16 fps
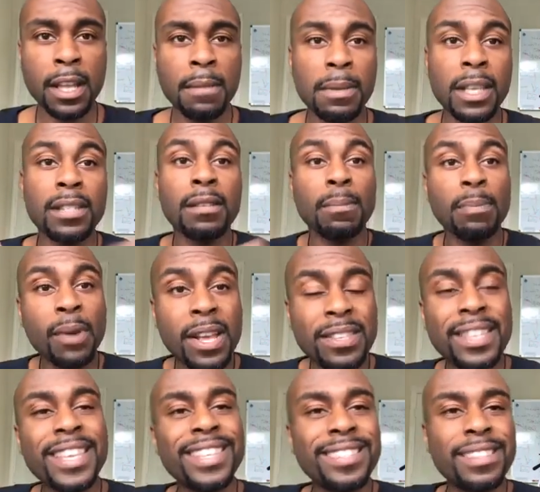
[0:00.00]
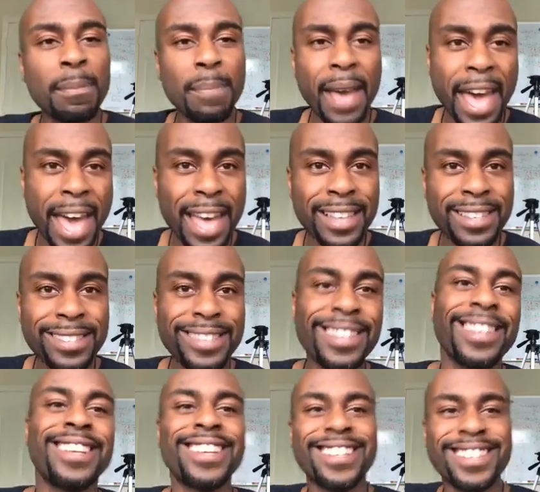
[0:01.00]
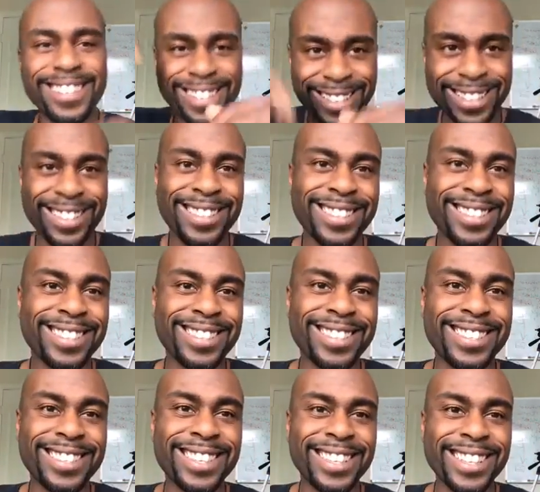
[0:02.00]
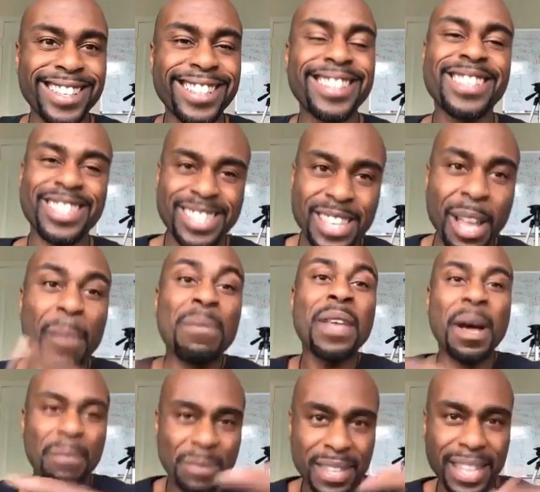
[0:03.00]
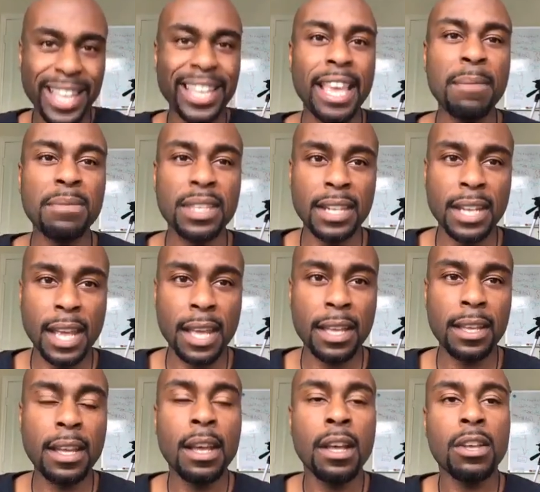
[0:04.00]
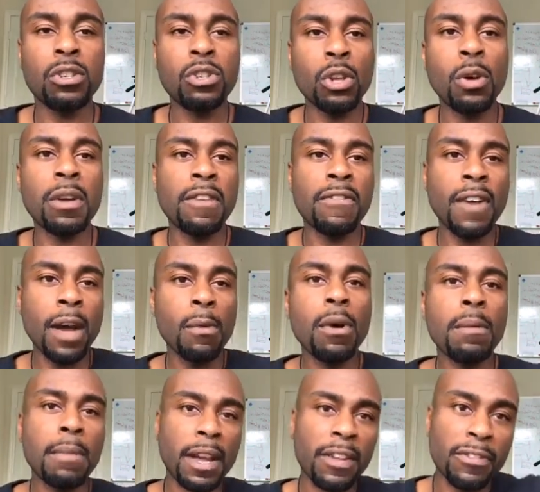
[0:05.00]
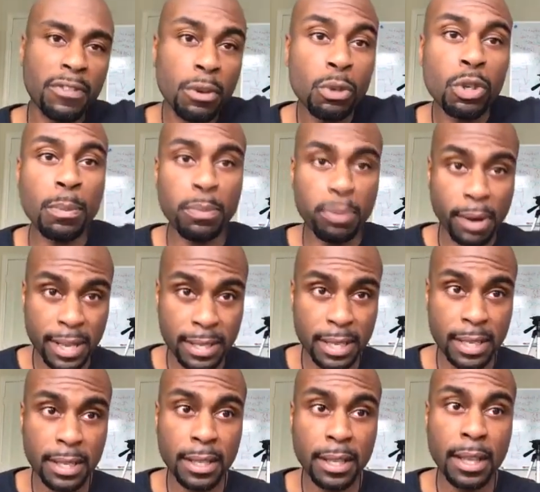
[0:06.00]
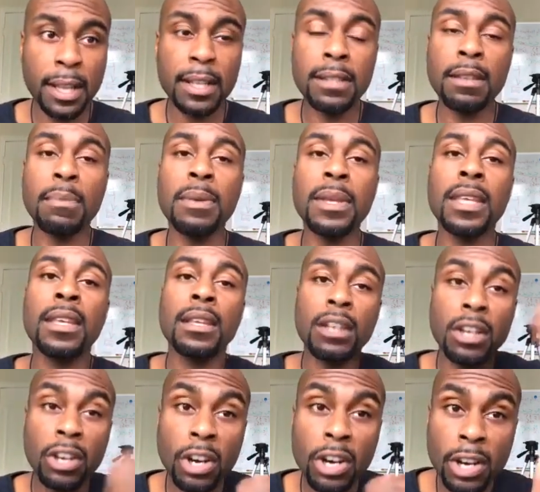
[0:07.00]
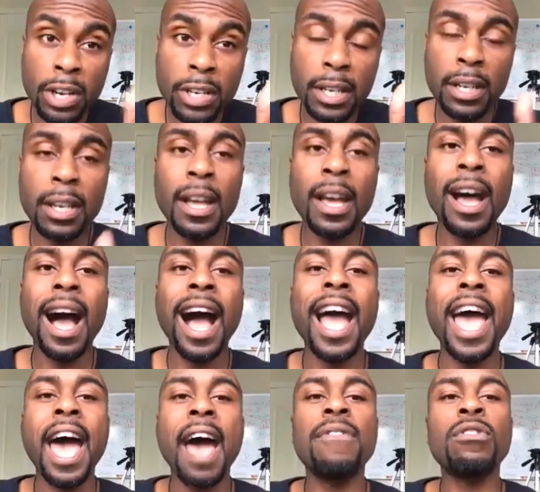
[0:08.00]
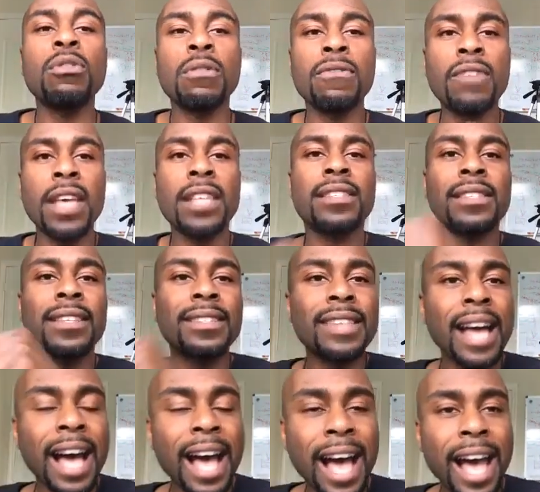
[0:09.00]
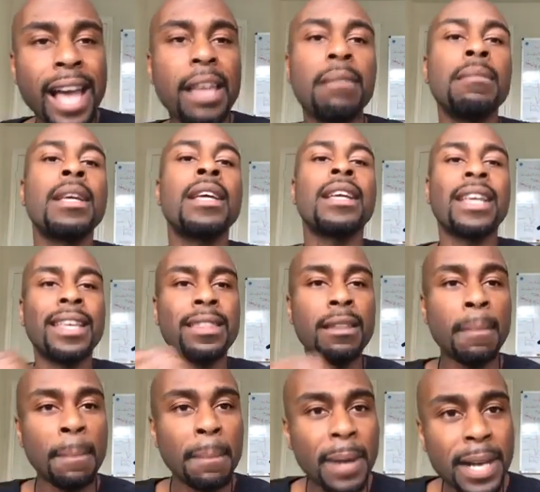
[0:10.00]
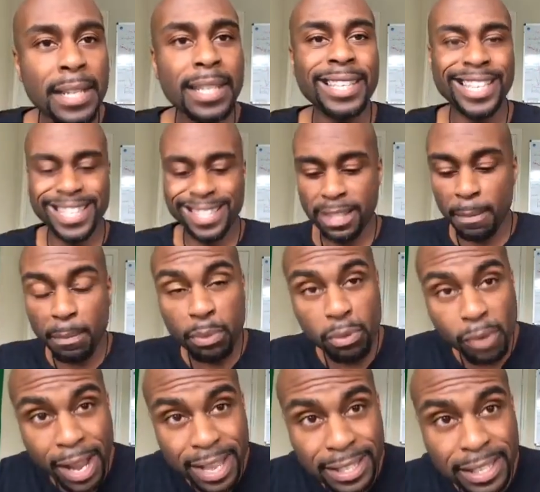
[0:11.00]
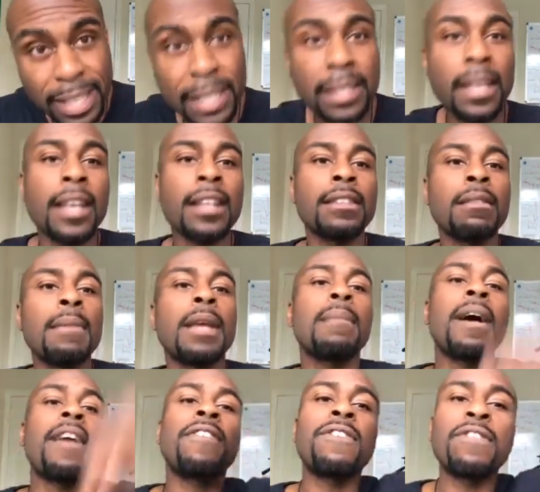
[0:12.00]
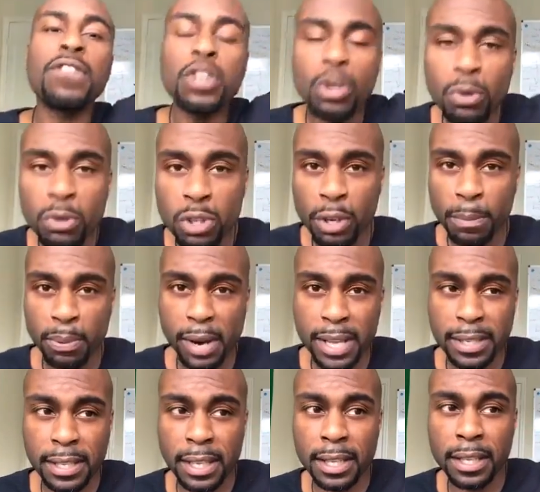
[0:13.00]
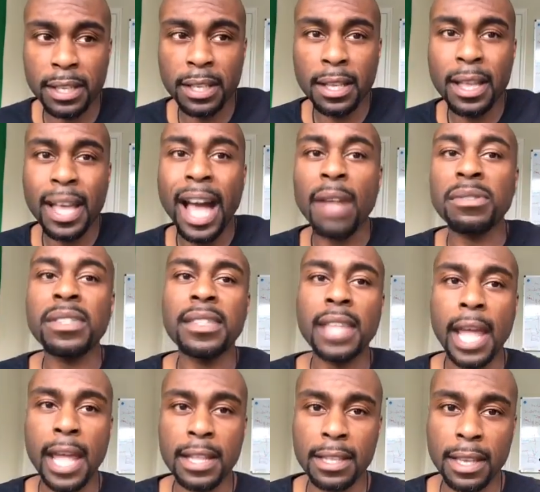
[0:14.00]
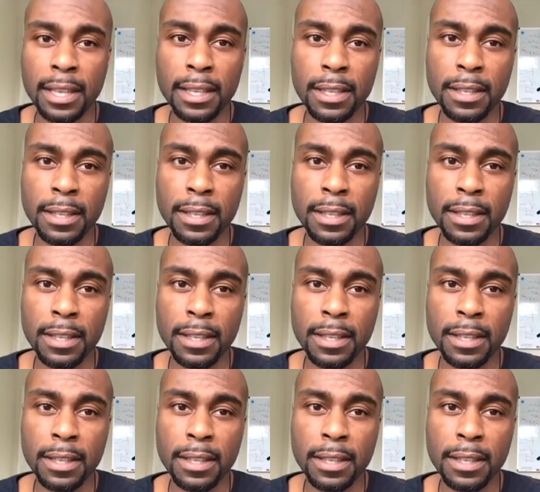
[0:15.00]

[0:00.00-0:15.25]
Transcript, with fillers: Because the present is the past to, summed up that came today. So if I want my future present to be good, I have to invest the time and the money in the present to make my future present outstanding.